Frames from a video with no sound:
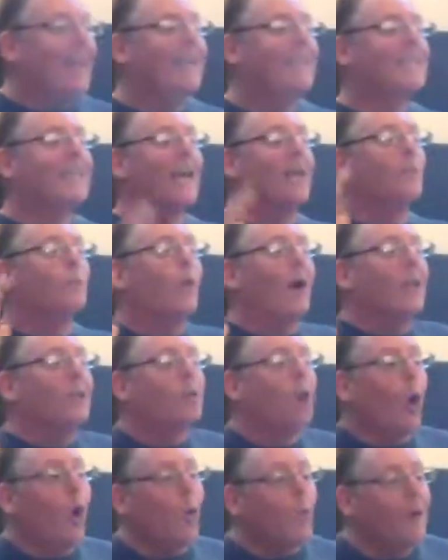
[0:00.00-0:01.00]
He said,
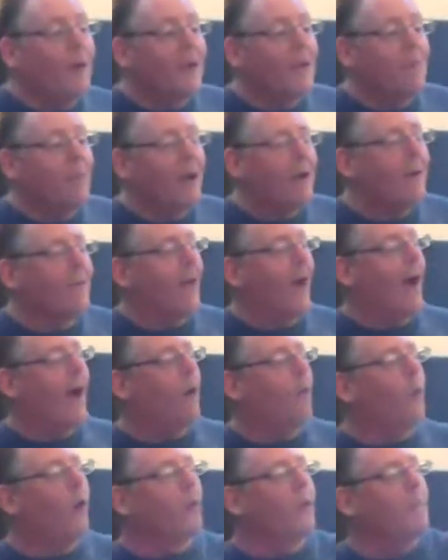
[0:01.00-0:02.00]
"Well, don't worry about
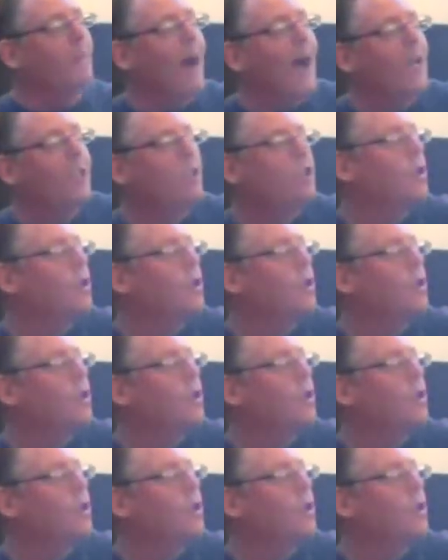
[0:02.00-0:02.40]
that. One of my